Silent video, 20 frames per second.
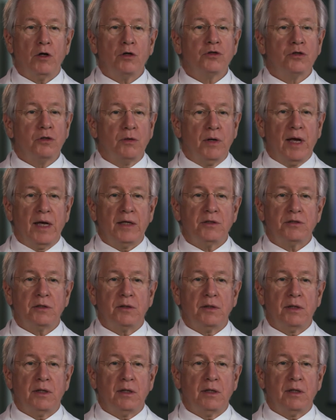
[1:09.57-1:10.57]
or two nights
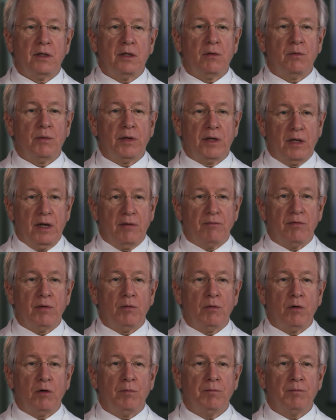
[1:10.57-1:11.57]
in the uh, recovery
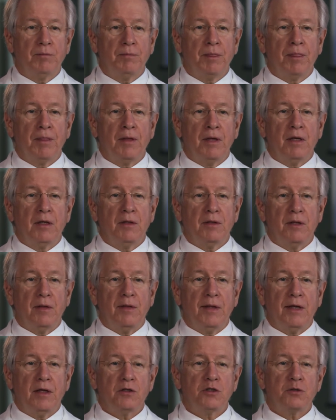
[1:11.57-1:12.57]
room.
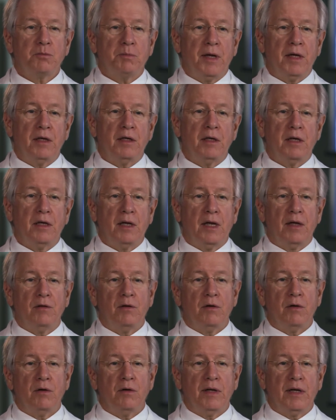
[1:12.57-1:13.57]
Then they'll spend
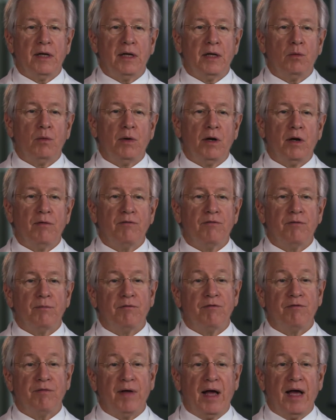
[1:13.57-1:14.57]
another anywhere
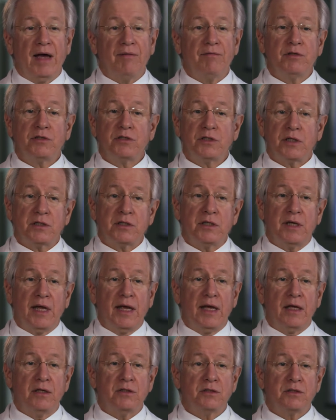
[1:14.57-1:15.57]
from five to six
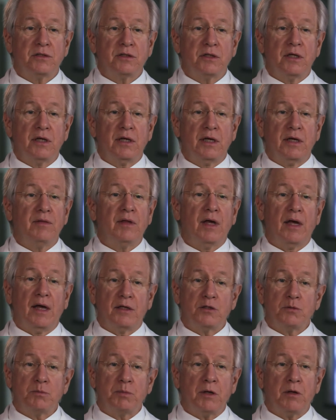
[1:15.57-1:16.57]
days uh, in the
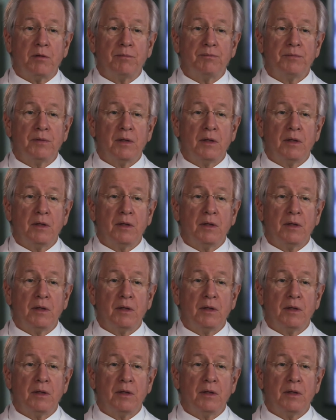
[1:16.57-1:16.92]
hospital.